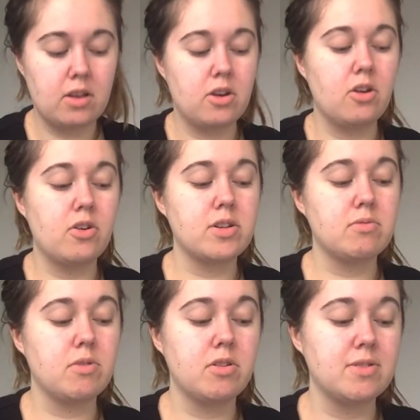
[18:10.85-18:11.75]
Notice we're
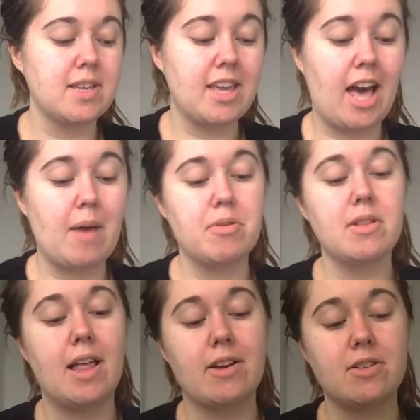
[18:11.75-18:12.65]
using capital
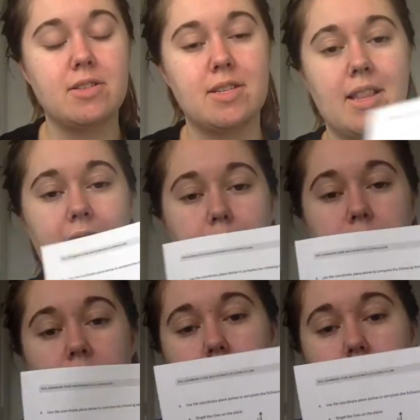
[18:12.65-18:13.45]
letters to label our